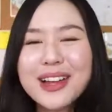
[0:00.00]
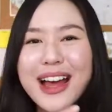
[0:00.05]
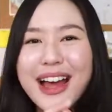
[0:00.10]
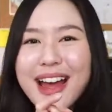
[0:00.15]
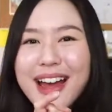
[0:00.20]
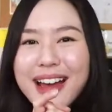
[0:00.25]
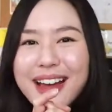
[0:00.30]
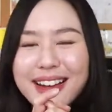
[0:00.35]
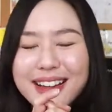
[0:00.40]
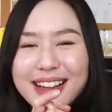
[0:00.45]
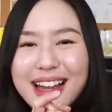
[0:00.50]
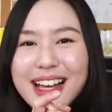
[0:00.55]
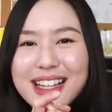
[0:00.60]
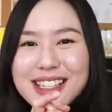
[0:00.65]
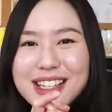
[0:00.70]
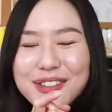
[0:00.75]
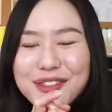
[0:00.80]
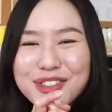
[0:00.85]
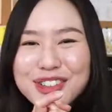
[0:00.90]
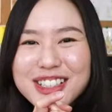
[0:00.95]
And
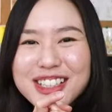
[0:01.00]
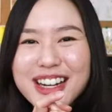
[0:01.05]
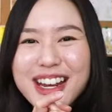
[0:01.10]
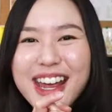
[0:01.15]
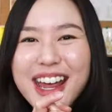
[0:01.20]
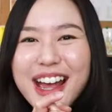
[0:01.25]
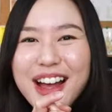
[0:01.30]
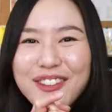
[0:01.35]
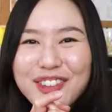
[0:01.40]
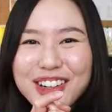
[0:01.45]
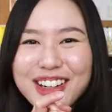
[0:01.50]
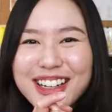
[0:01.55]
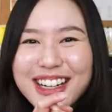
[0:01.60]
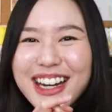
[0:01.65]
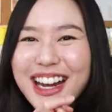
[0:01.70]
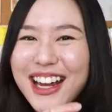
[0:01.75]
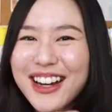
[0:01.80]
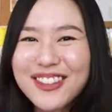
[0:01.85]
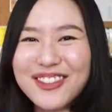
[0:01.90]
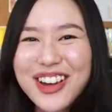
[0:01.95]
that's it for today. Have a good
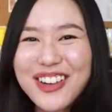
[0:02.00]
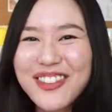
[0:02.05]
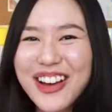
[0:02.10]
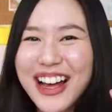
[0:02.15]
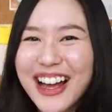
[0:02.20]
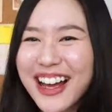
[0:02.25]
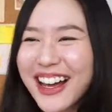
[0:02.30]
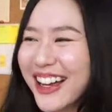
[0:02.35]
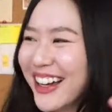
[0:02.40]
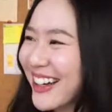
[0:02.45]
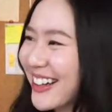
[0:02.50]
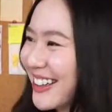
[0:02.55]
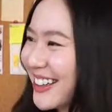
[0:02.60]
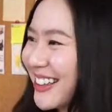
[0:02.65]
night. Bye-bye.